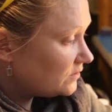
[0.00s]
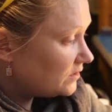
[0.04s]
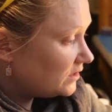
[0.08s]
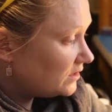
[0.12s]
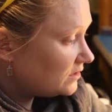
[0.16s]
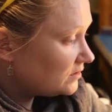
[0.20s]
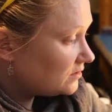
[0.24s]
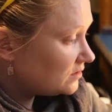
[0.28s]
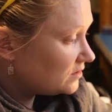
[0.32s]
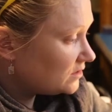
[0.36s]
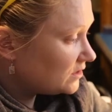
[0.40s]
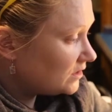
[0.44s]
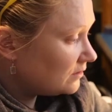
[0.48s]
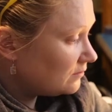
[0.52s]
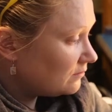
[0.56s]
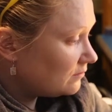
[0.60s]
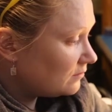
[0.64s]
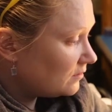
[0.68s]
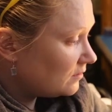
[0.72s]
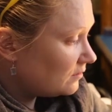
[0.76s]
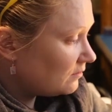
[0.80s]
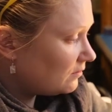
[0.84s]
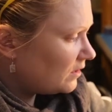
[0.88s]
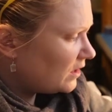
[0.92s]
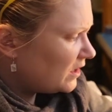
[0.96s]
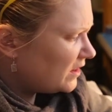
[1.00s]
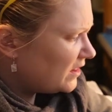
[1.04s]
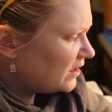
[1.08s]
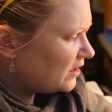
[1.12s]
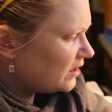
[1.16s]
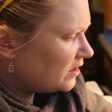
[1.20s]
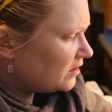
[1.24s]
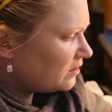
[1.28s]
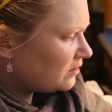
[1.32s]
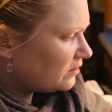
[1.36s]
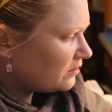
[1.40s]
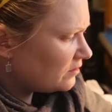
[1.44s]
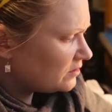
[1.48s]
these are I think
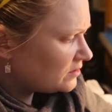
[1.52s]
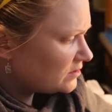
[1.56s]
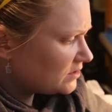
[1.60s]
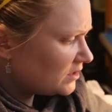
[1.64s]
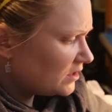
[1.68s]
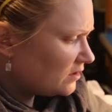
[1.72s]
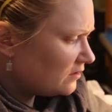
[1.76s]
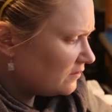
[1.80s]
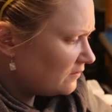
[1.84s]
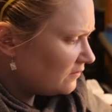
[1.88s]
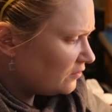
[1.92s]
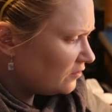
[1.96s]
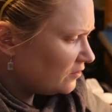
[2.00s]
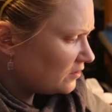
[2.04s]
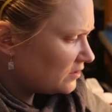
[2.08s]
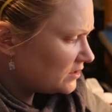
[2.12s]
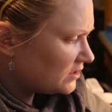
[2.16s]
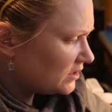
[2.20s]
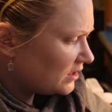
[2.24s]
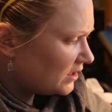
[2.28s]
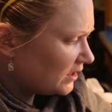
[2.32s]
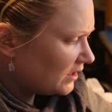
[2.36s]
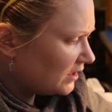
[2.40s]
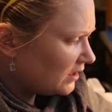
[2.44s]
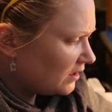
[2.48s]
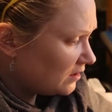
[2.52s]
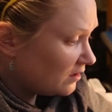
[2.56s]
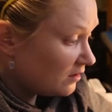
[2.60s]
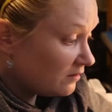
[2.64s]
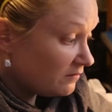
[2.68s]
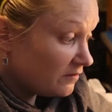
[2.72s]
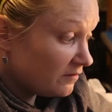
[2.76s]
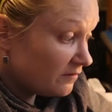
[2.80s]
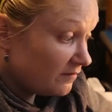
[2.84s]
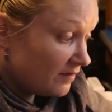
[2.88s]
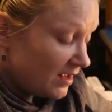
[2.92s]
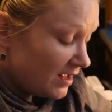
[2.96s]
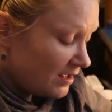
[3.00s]
another set of hooks that I got
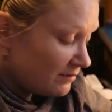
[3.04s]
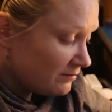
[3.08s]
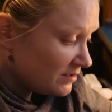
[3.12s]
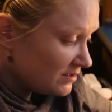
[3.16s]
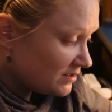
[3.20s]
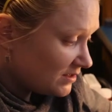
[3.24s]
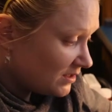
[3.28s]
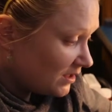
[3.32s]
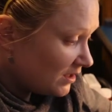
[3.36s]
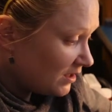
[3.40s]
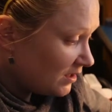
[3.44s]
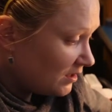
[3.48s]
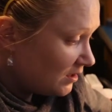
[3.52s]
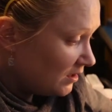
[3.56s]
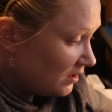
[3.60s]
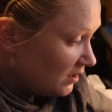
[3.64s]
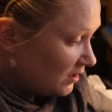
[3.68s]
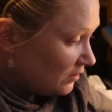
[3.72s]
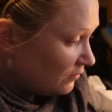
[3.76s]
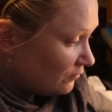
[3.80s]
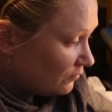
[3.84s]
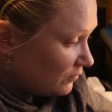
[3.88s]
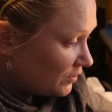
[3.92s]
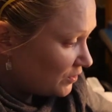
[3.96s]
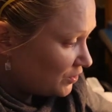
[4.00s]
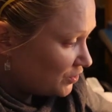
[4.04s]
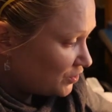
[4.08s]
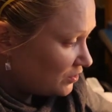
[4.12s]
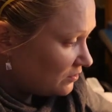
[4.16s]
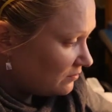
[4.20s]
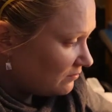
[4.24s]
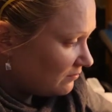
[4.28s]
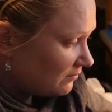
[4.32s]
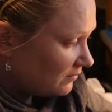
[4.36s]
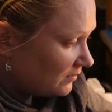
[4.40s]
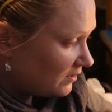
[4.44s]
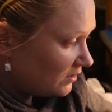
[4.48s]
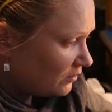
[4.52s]
off of Amazon, which,
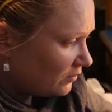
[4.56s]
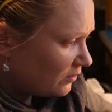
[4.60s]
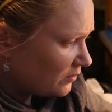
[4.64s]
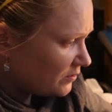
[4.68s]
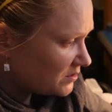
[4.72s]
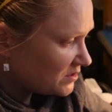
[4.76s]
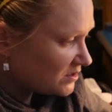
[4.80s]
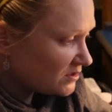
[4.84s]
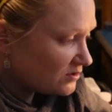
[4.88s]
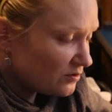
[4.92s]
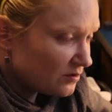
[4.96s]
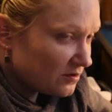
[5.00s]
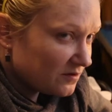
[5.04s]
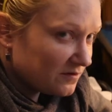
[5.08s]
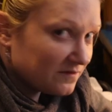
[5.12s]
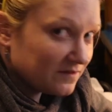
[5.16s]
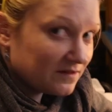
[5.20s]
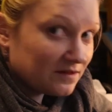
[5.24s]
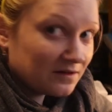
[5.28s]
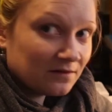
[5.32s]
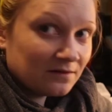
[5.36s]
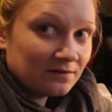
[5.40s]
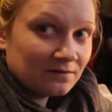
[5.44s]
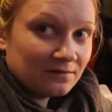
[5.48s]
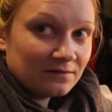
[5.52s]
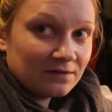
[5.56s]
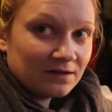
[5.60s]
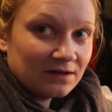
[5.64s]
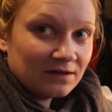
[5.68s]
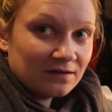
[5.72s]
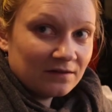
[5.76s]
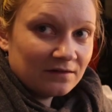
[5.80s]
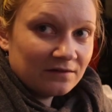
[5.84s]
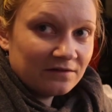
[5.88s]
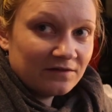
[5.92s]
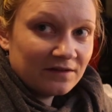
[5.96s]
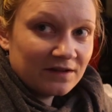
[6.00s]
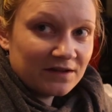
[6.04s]
I was sort of in
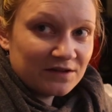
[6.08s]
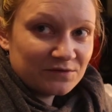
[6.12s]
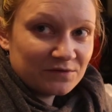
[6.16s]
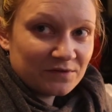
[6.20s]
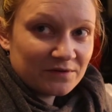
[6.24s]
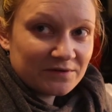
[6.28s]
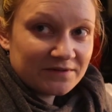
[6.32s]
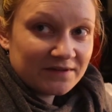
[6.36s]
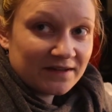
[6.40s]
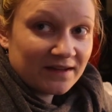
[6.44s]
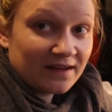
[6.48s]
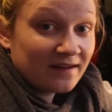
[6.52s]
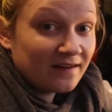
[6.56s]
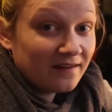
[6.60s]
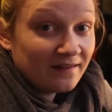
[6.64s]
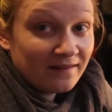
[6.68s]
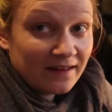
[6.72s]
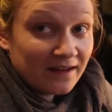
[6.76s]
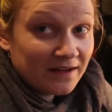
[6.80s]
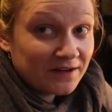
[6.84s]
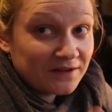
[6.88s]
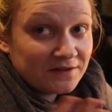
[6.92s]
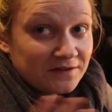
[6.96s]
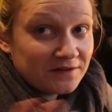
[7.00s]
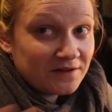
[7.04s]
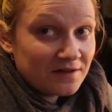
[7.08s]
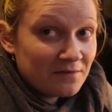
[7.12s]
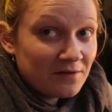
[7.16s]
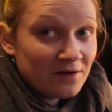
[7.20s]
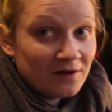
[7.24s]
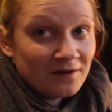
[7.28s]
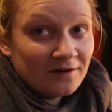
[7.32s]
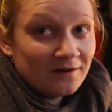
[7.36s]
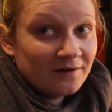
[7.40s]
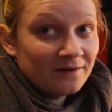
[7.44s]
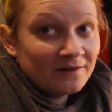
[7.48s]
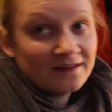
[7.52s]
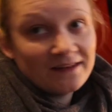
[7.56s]
a phase where I was like, collect them
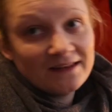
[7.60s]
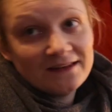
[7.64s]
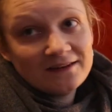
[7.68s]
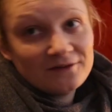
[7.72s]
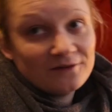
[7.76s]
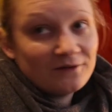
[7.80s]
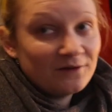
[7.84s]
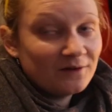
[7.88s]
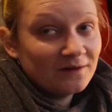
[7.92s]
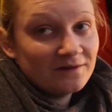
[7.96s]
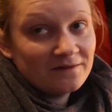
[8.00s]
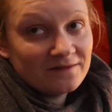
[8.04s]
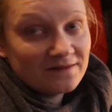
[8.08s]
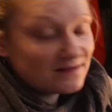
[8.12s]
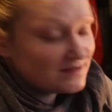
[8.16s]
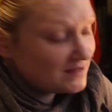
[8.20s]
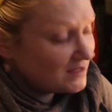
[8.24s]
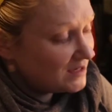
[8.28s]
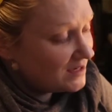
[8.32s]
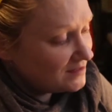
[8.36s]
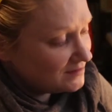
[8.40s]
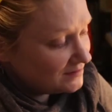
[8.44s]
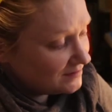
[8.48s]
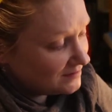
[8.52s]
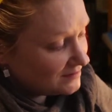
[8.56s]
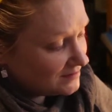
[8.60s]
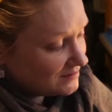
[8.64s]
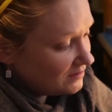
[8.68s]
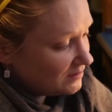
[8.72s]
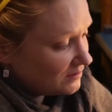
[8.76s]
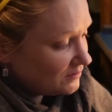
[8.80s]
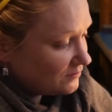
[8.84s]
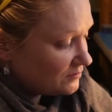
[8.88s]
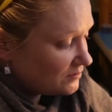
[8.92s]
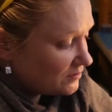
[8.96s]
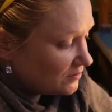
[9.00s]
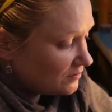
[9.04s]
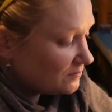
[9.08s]
all, get all of the sizes.
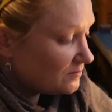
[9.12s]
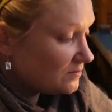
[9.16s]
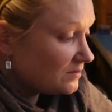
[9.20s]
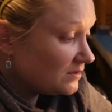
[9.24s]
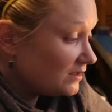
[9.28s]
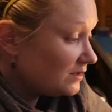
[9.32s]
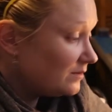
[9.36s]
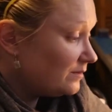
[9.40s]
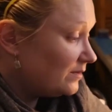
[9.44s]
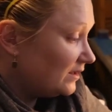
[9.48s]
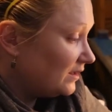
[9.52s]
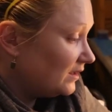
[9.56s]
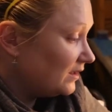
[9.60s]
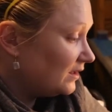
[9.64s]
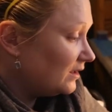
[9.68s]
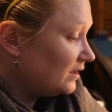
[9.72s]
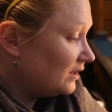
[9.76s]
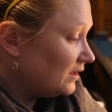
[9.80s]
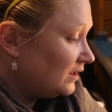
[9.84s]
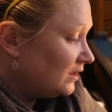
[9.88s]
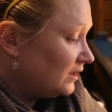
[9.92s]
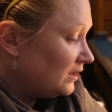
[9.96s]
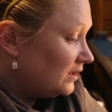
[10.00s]
These ones are really big.